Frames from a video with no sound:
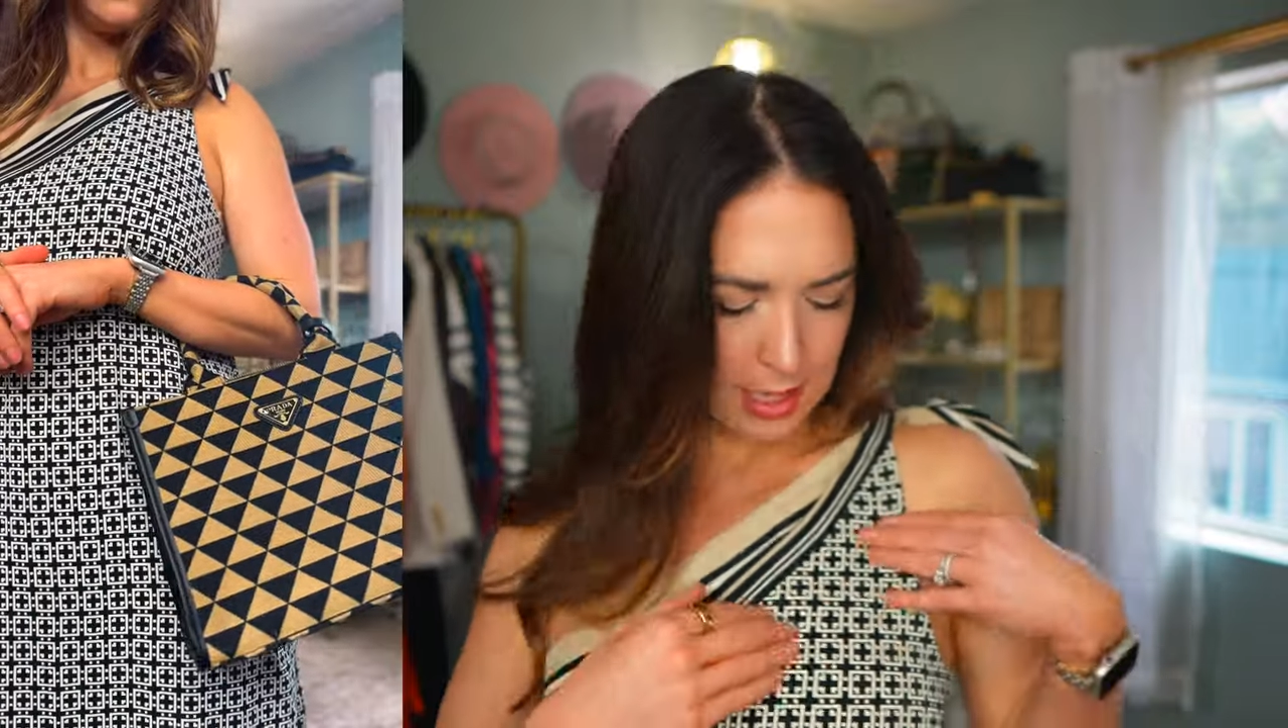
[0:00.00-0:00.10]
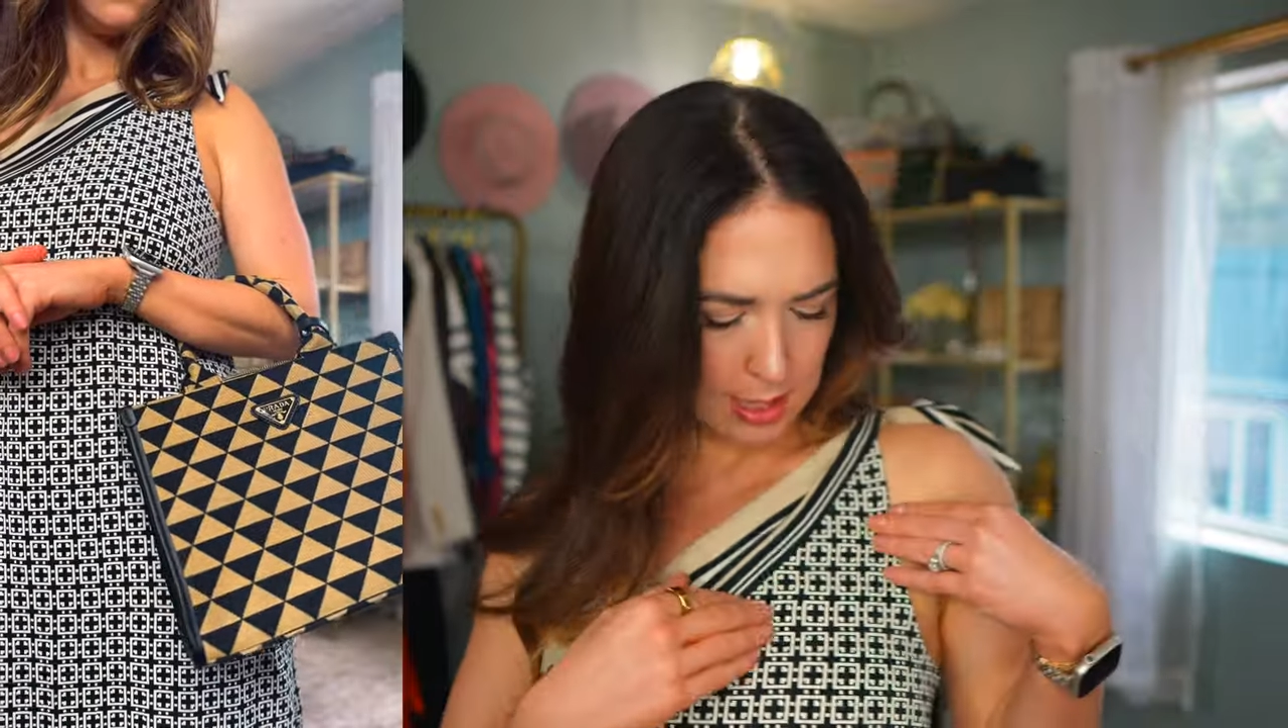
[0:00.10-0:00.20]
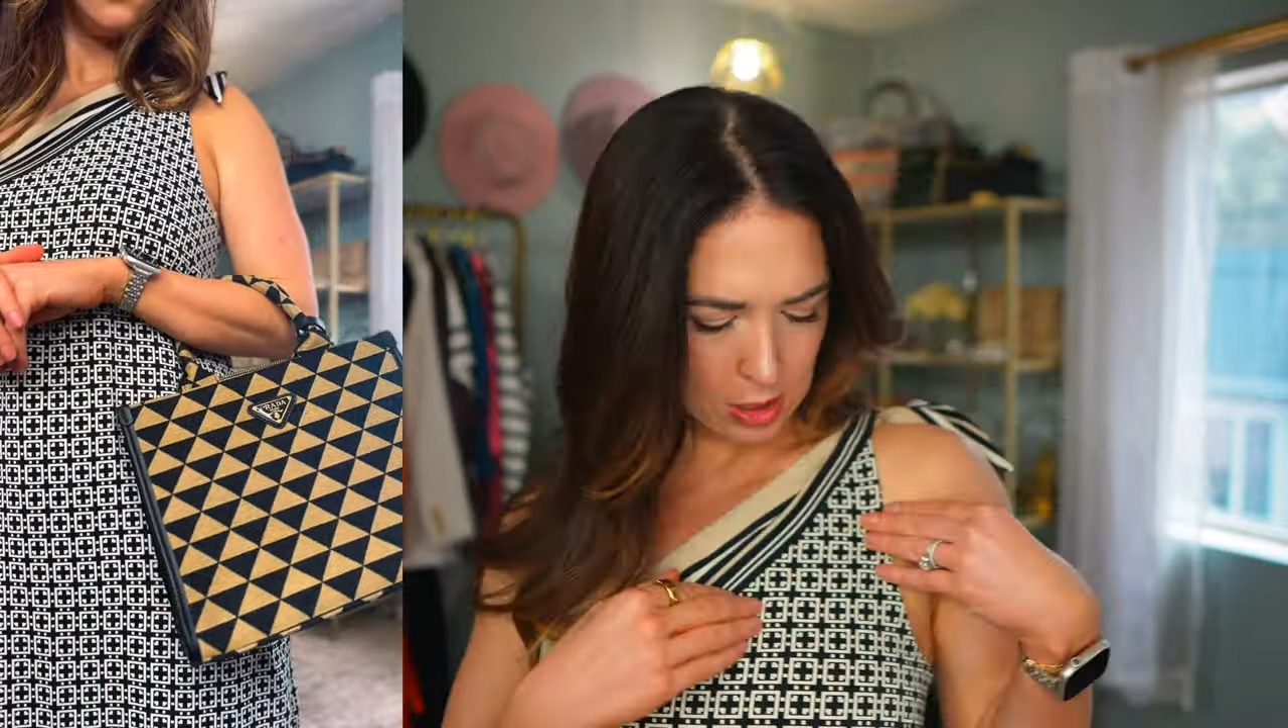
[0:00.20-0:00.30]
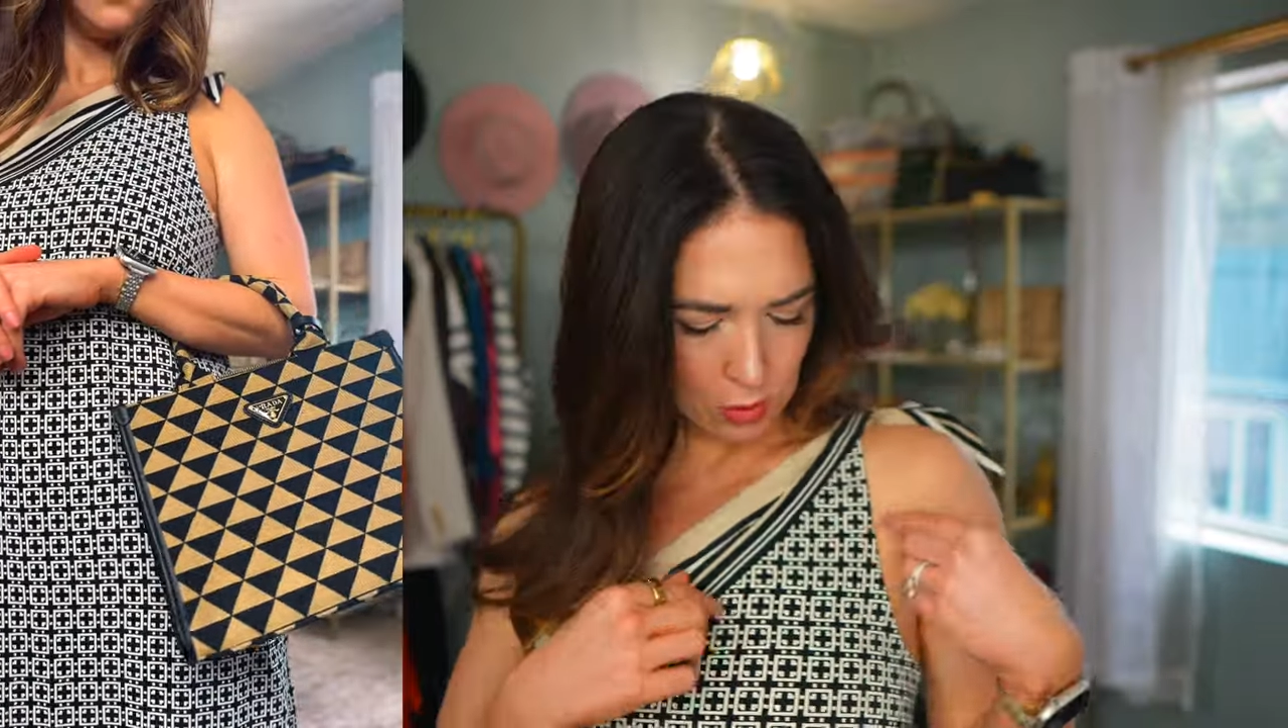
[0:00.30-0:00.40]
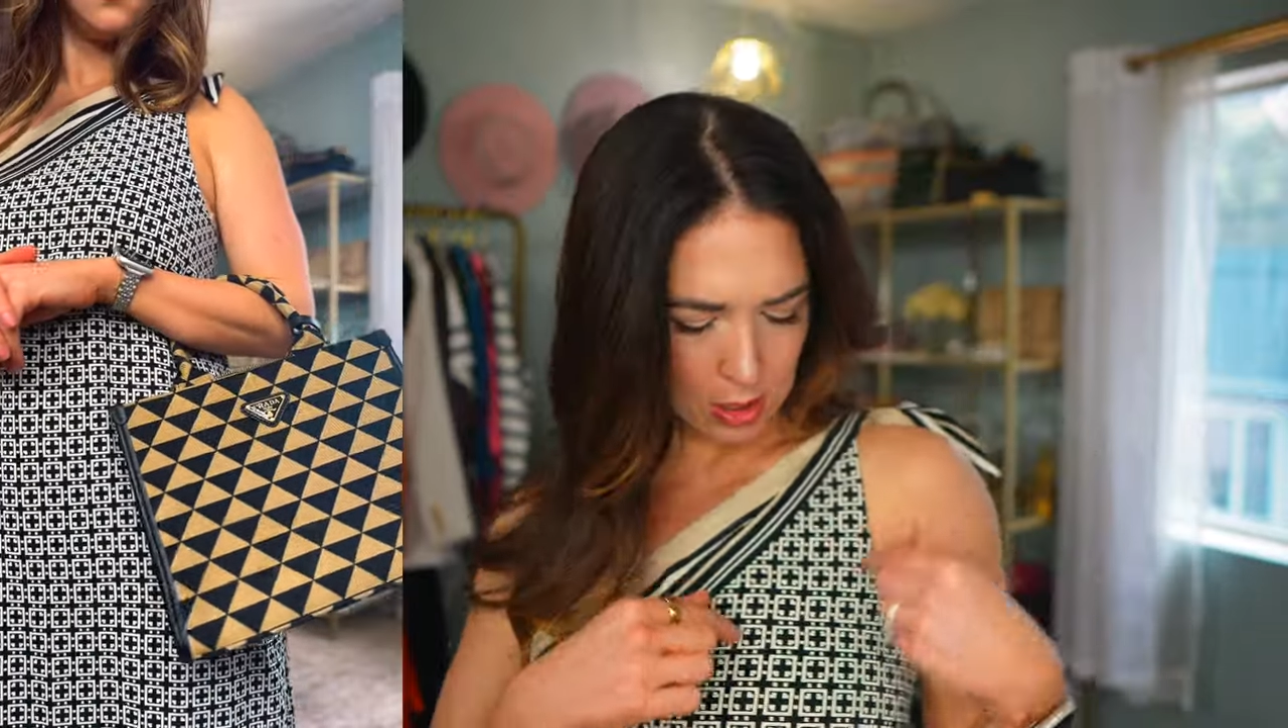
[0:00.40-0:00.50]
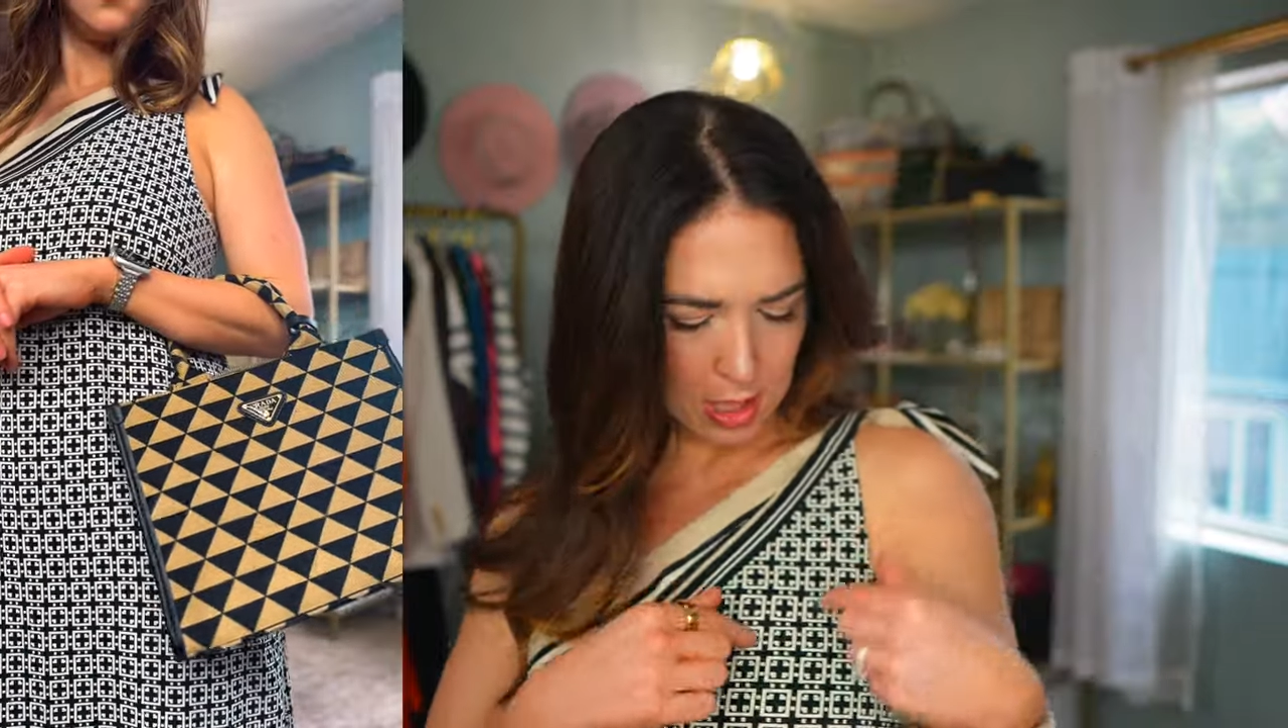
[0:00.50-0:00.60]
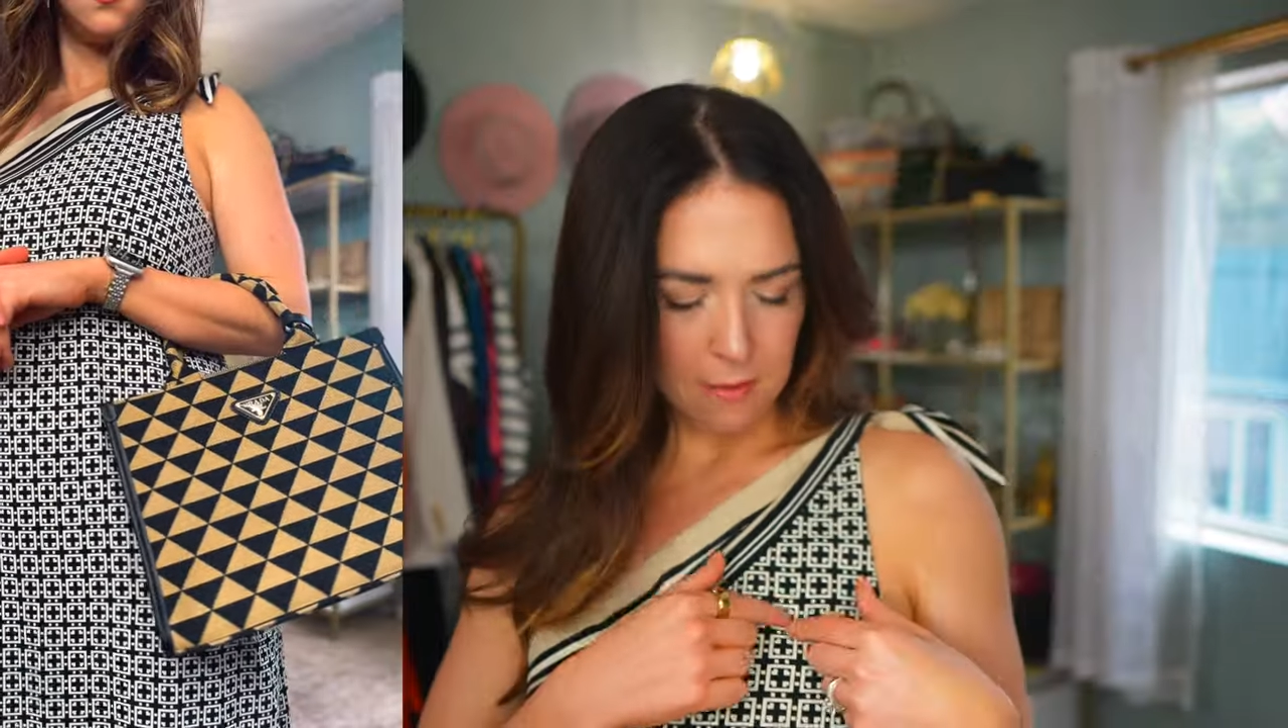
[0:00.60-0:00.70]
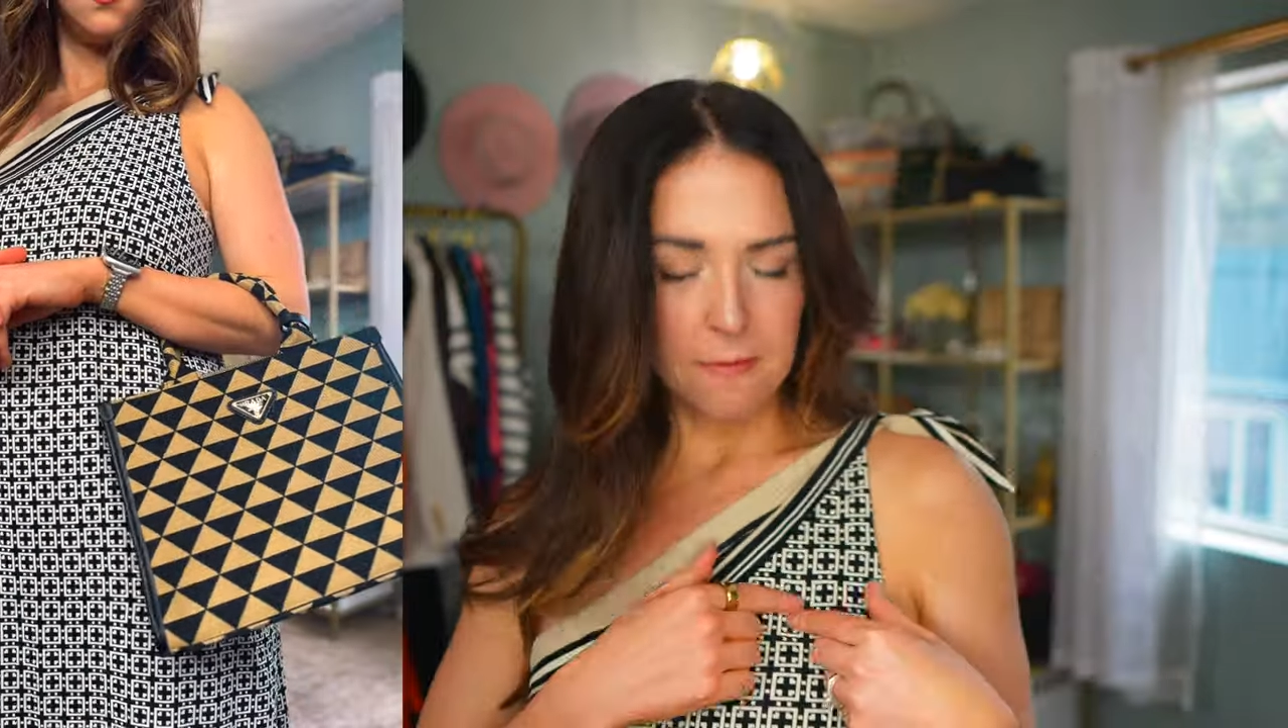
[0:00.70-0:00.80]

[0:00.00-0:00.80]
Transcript: like this really